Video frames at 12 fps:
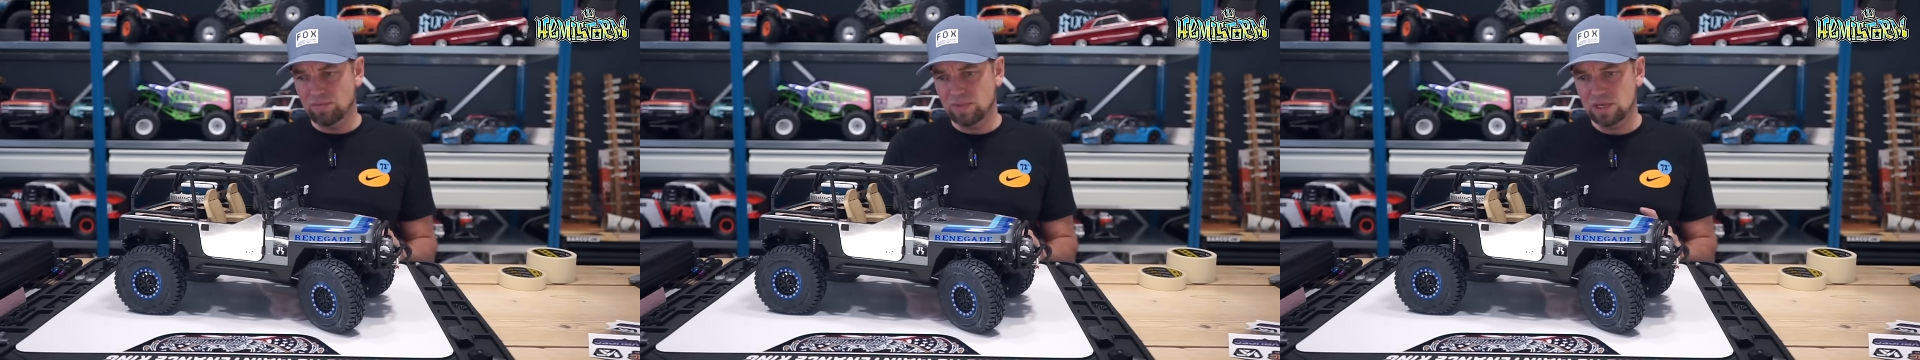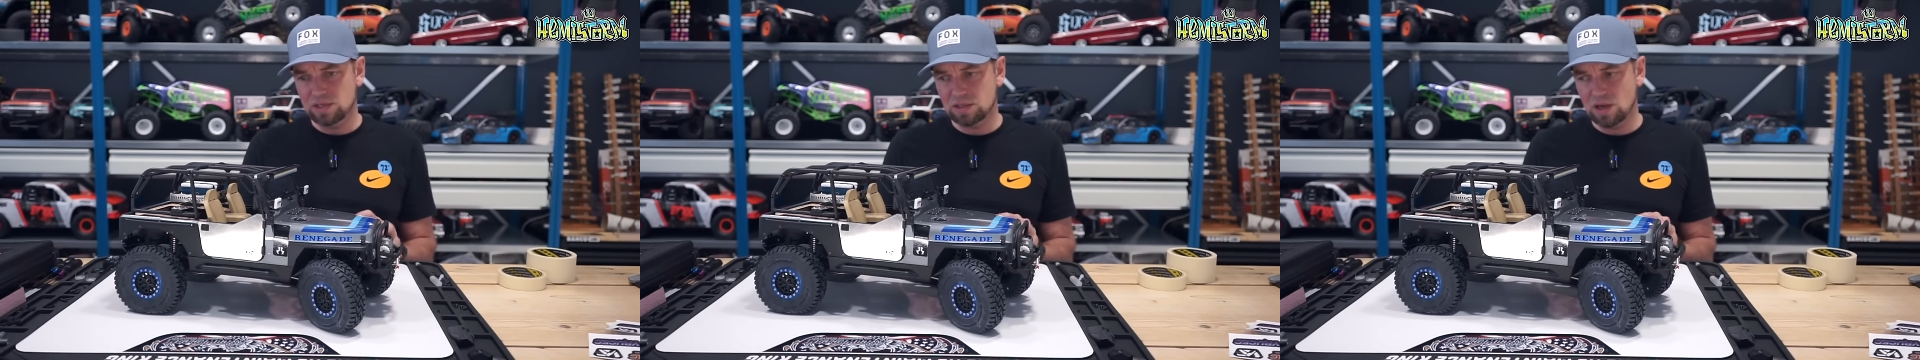
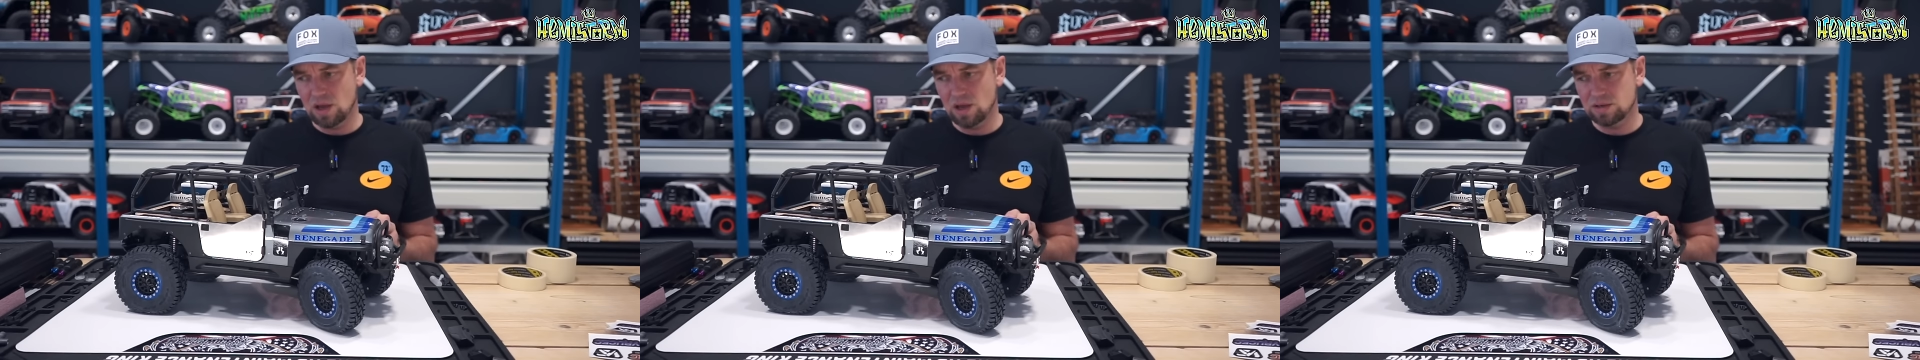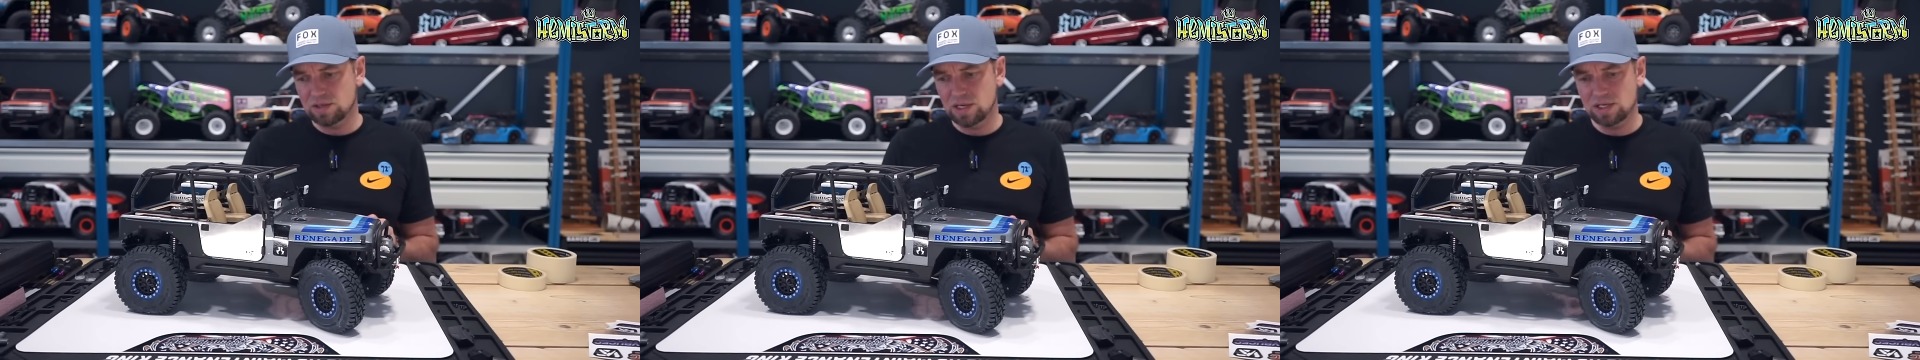this
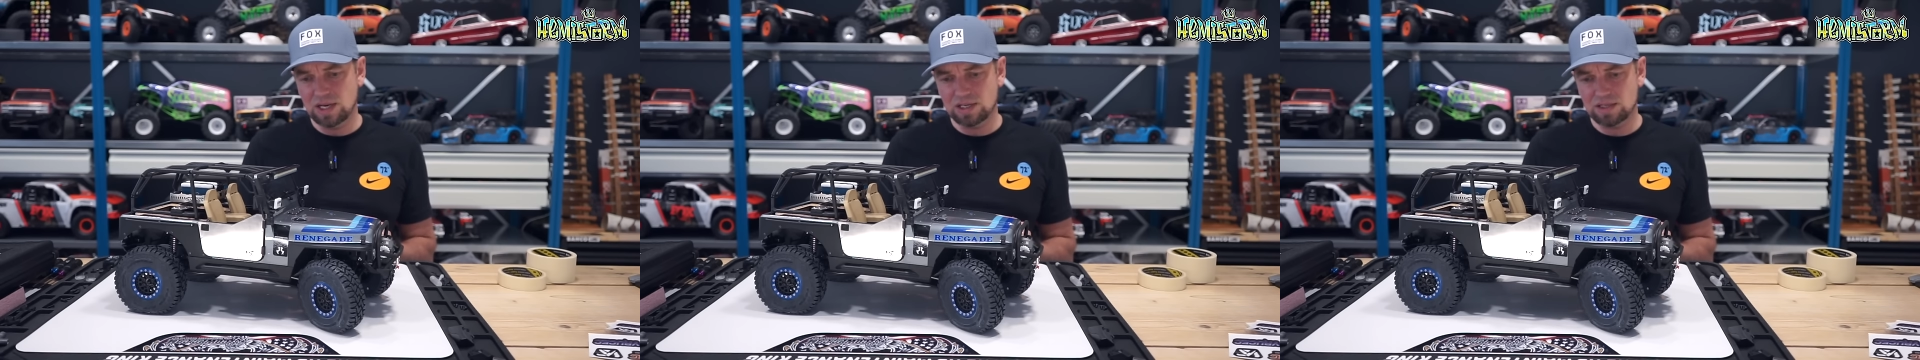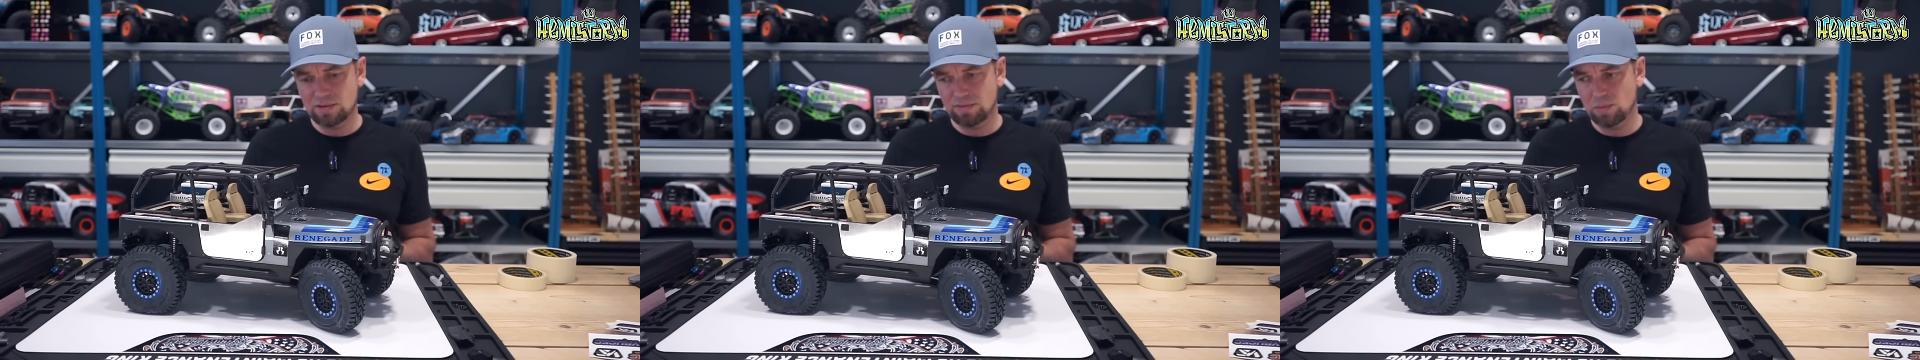
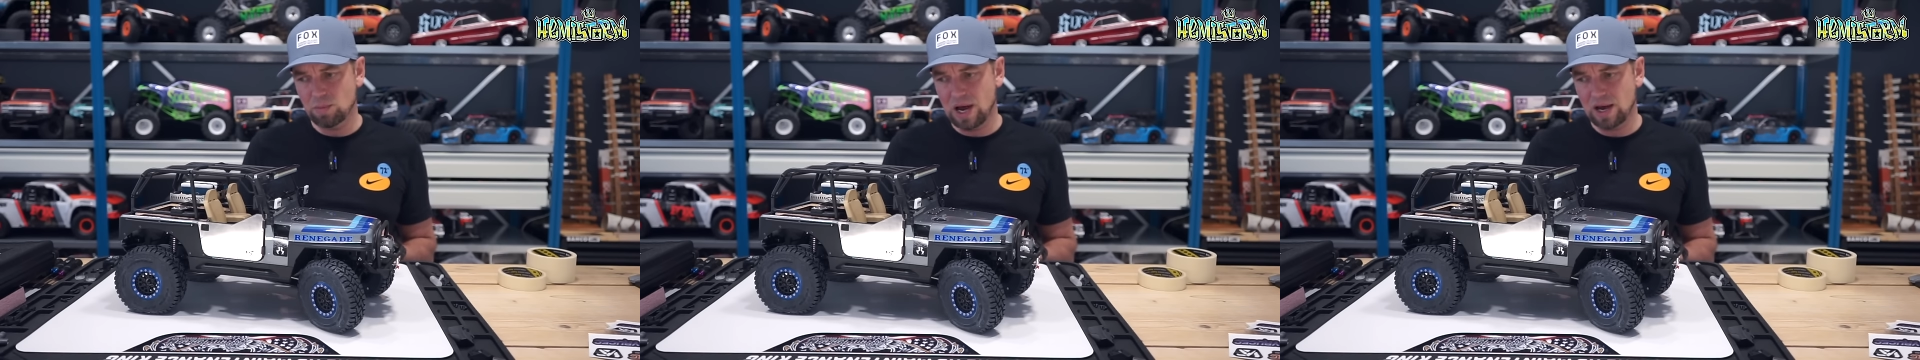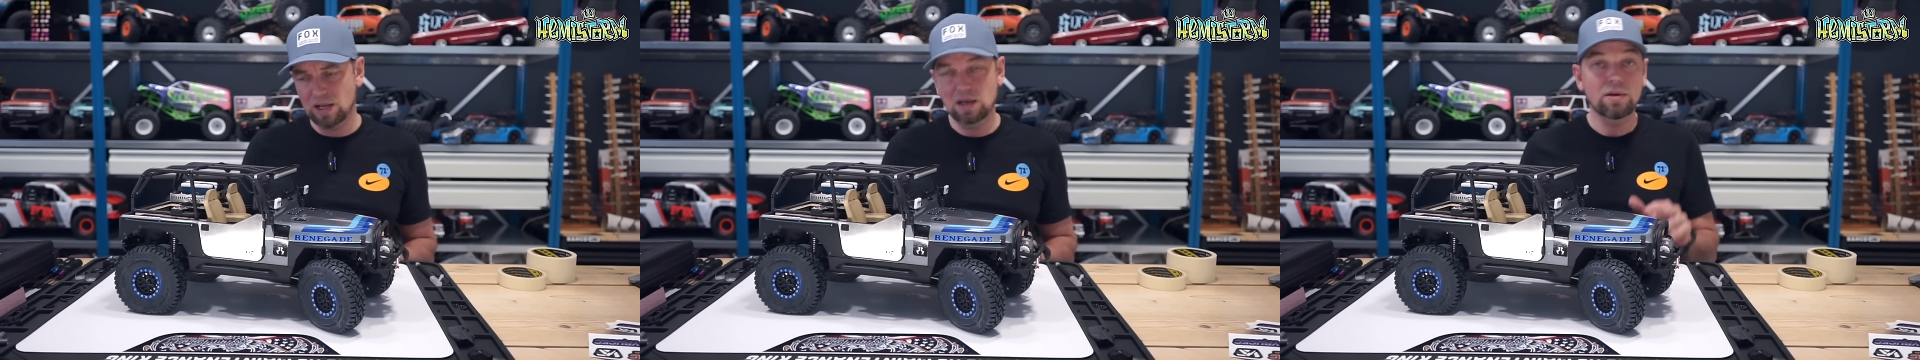CJ7
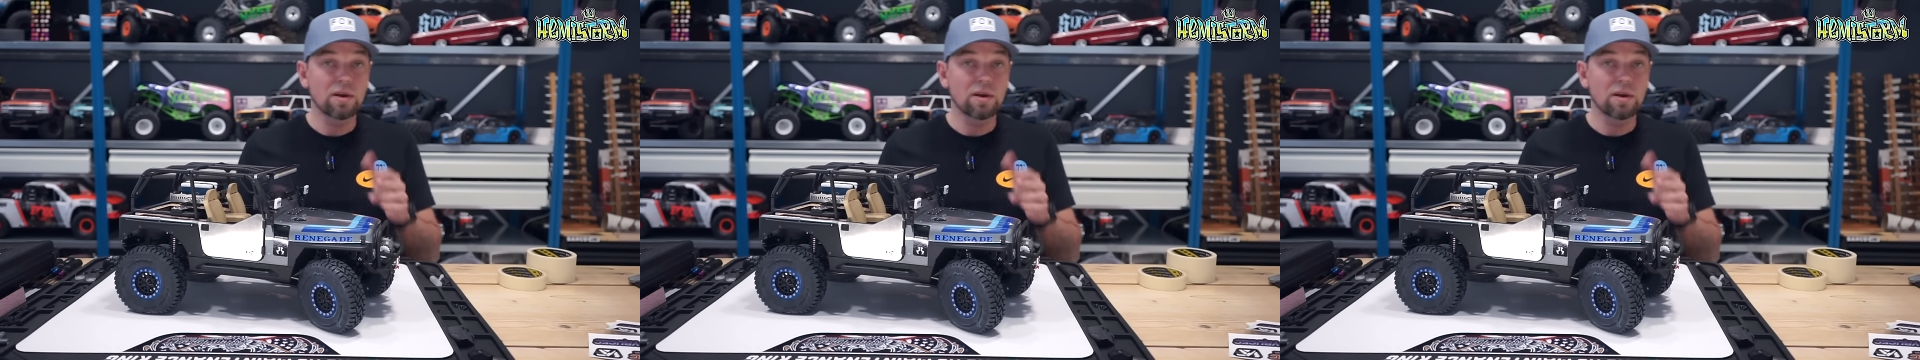body,